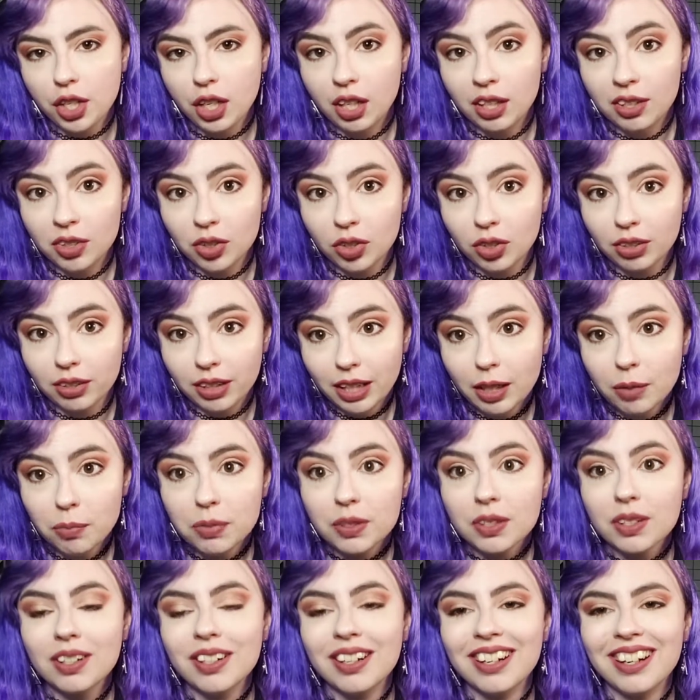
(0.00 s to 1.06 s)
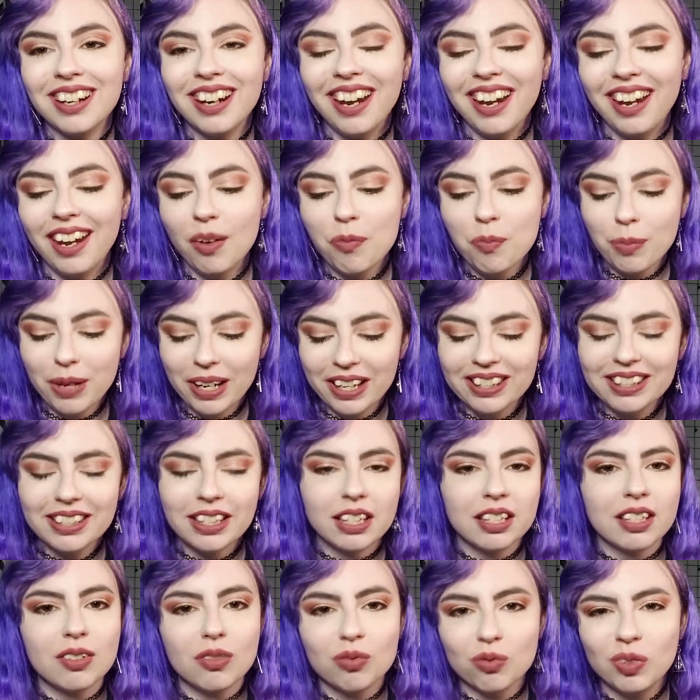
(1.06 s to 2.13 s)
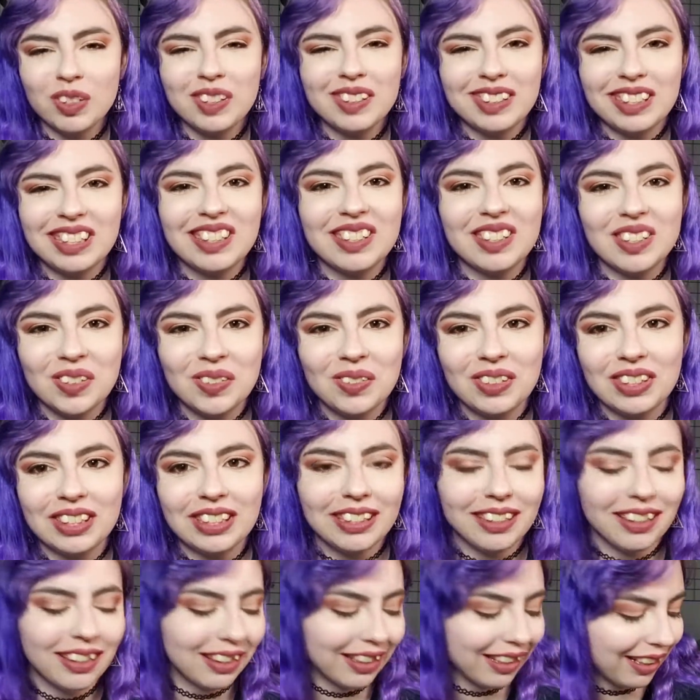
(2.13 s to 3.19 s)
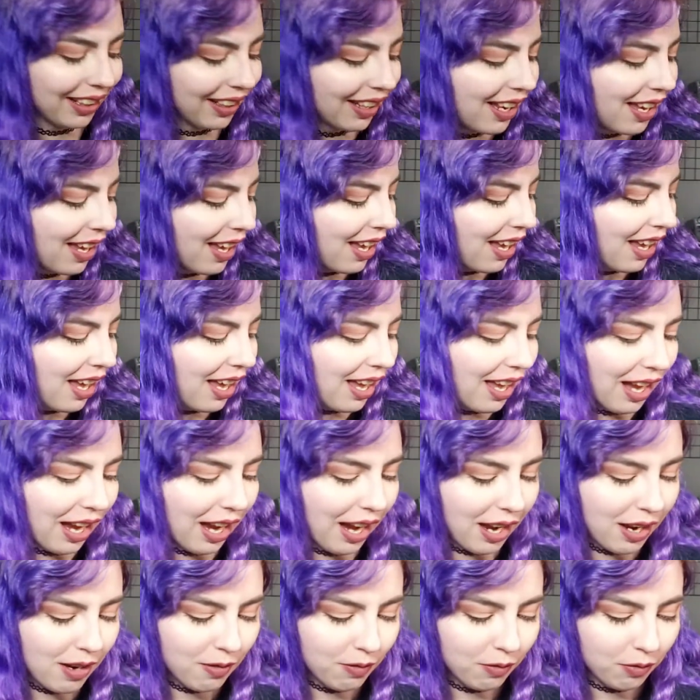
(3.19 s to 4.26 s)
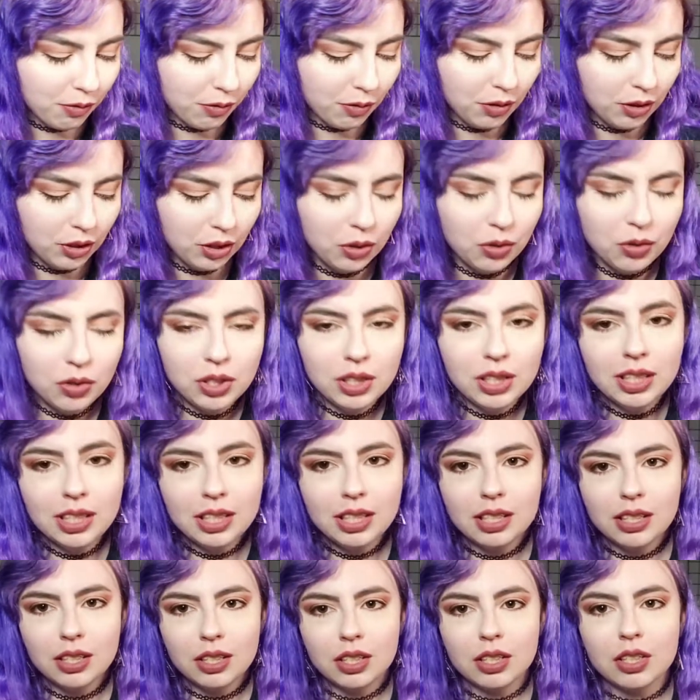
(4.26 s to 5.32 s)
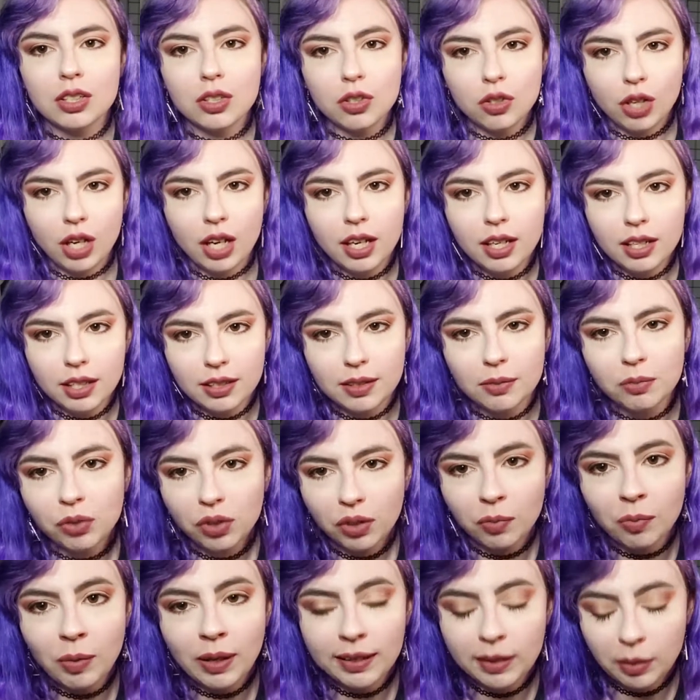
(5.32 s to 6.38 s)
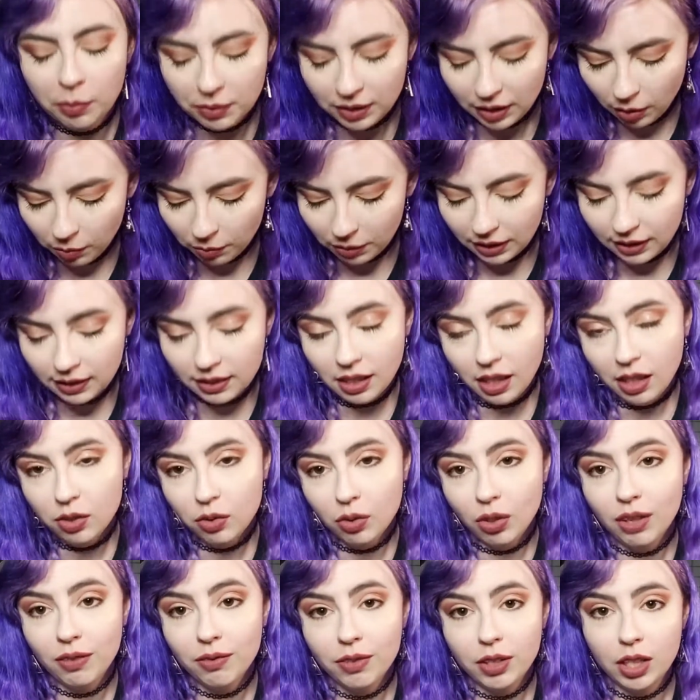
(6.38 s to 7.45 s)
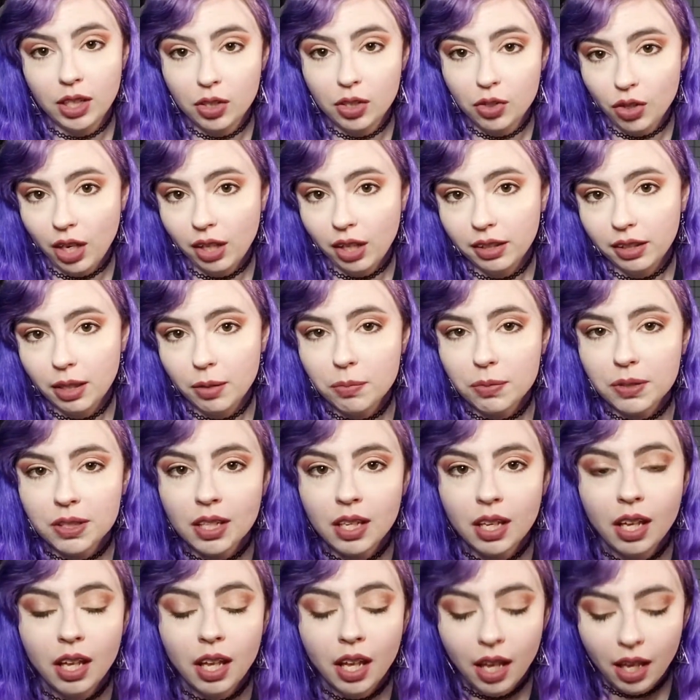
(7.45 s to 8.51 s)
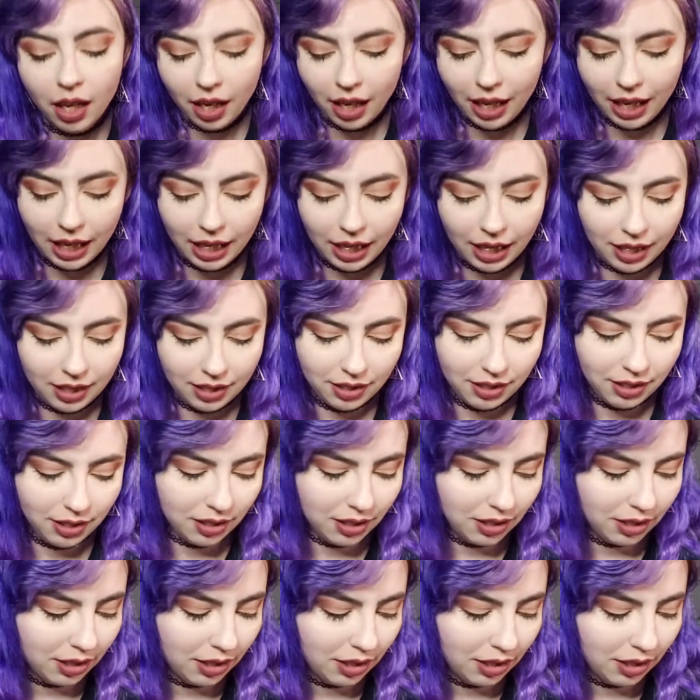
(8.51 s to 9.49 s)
on your lips but doesn't really do anything. I've used it to try to smooth my lips out because I do have very dry lips, and